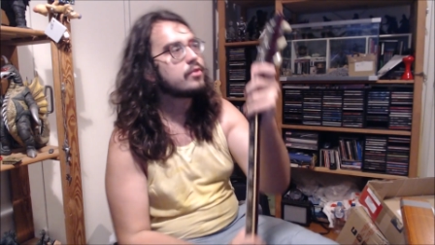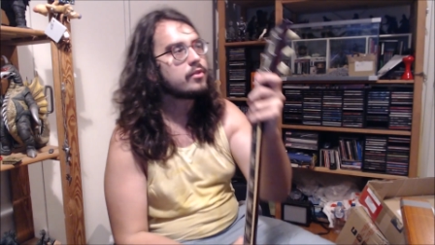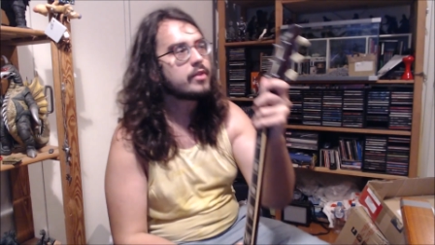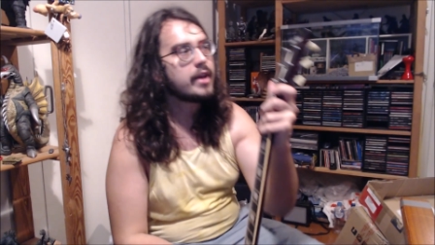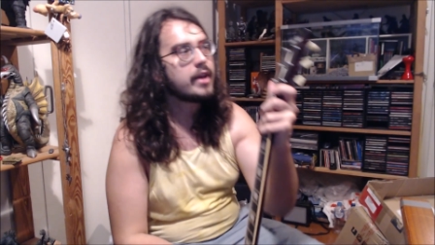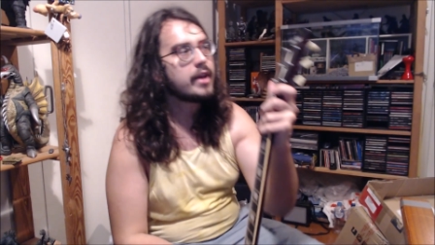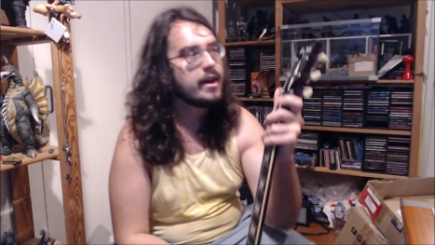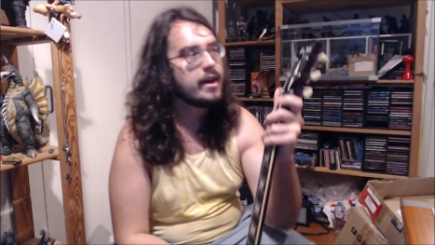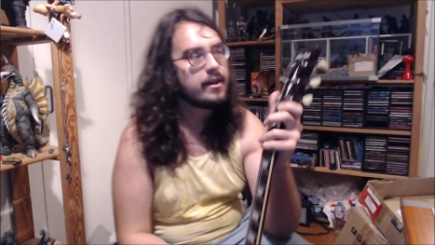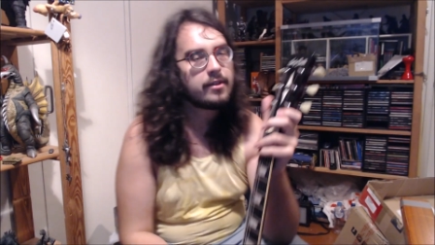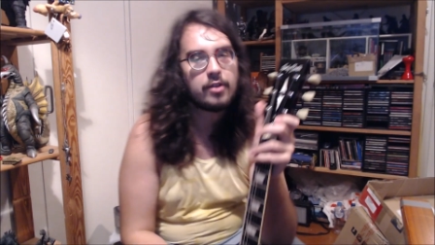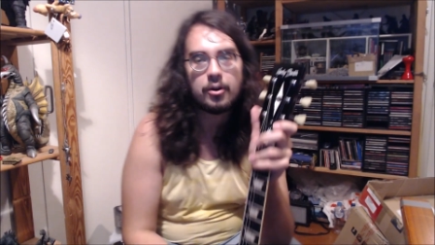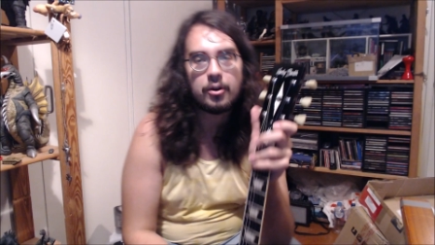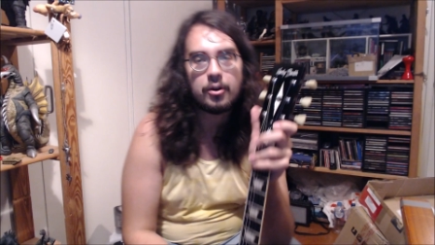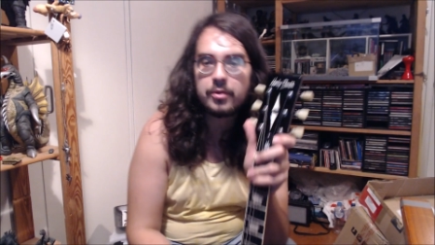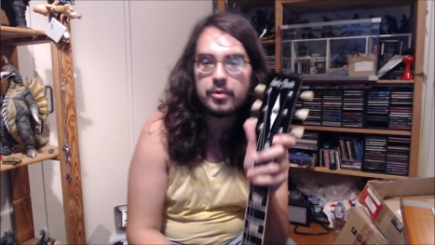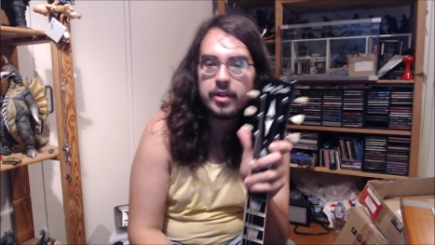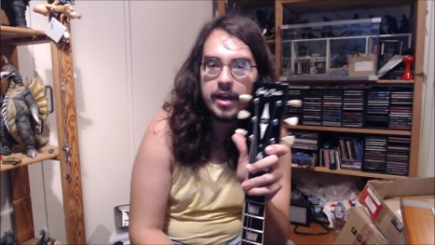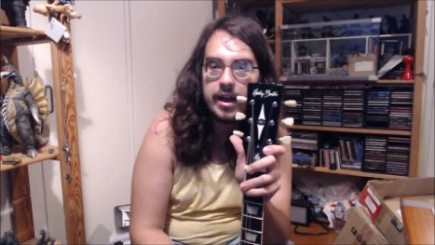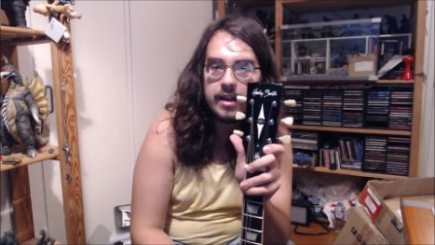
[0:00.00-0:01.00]
the top
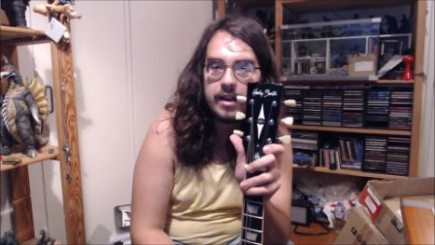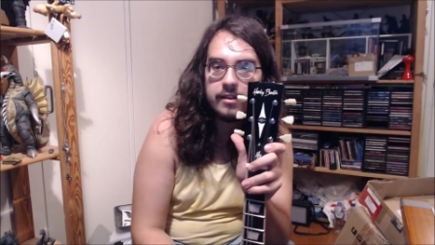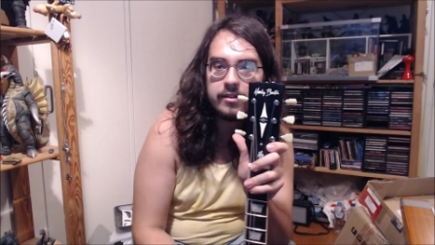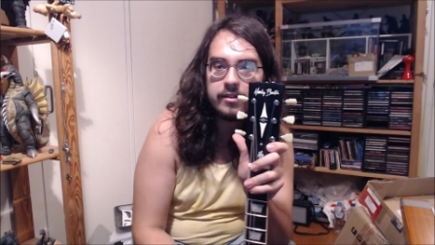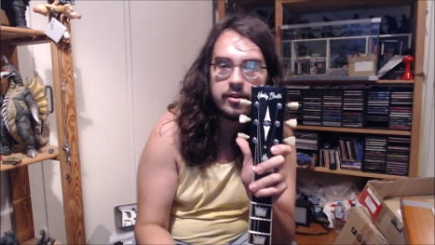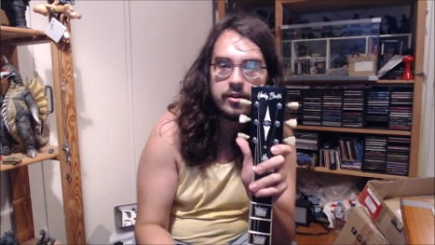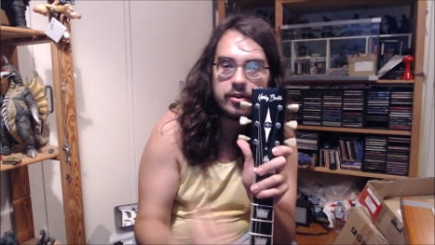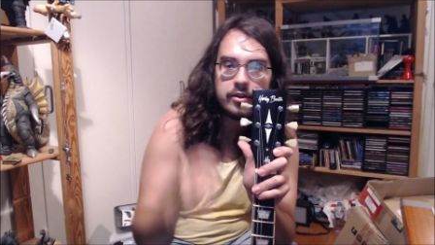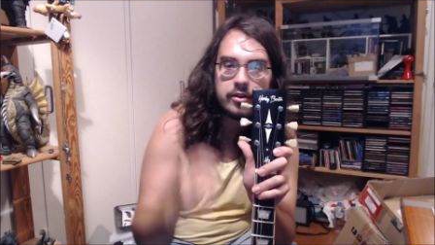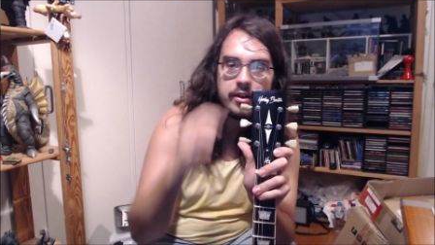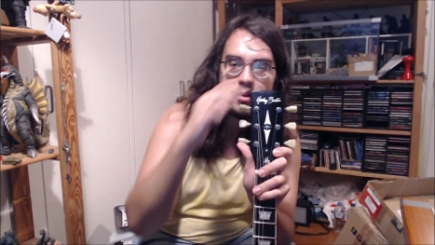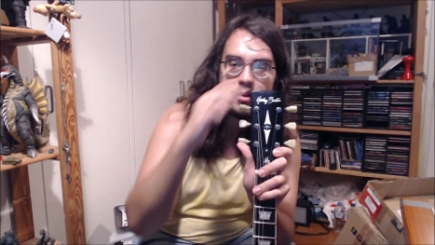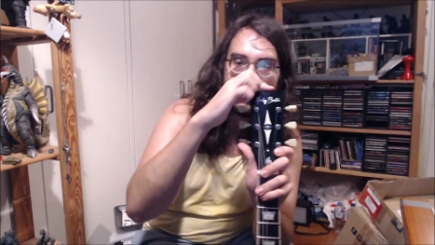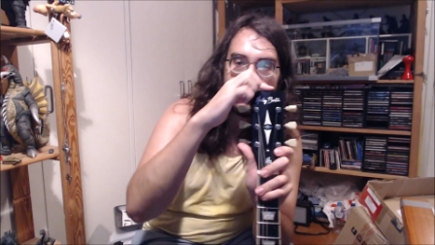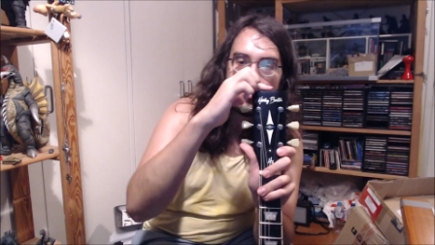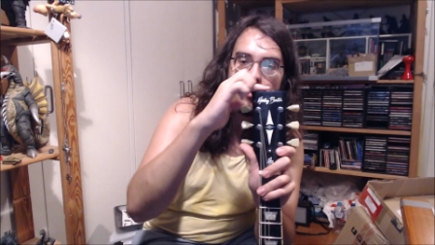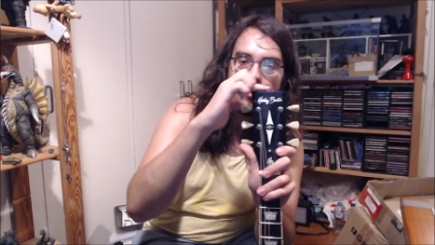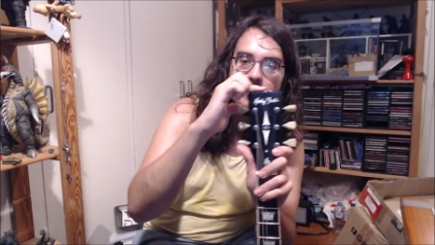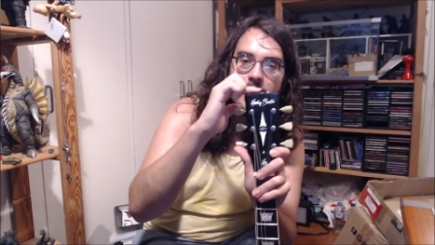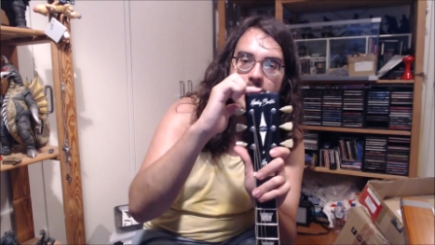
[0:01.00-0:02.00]
of the headstock isn't
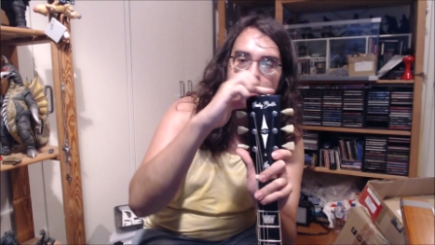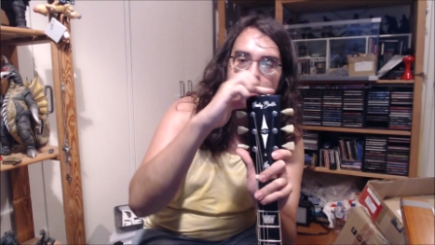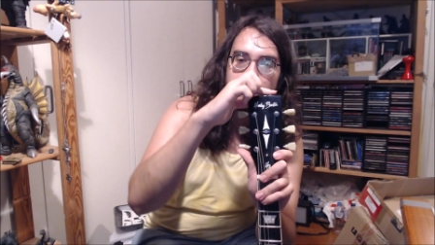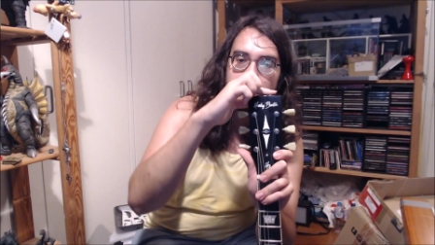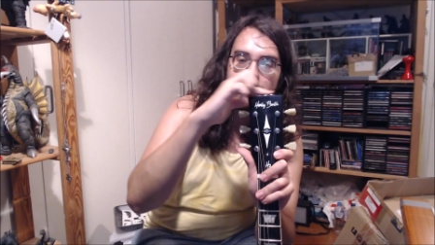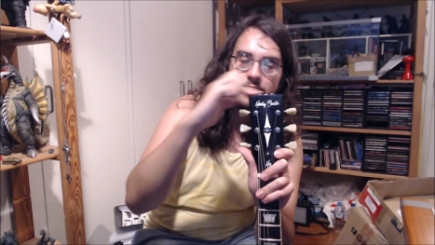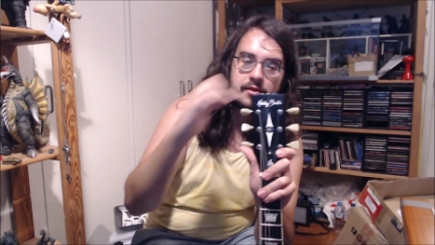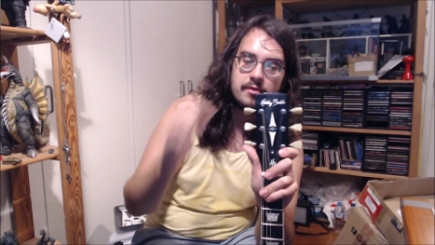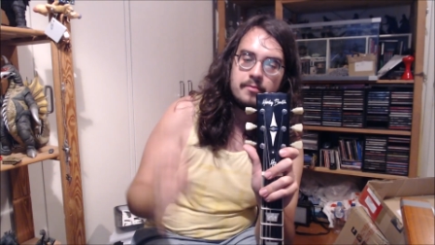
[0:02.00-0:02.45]
the best,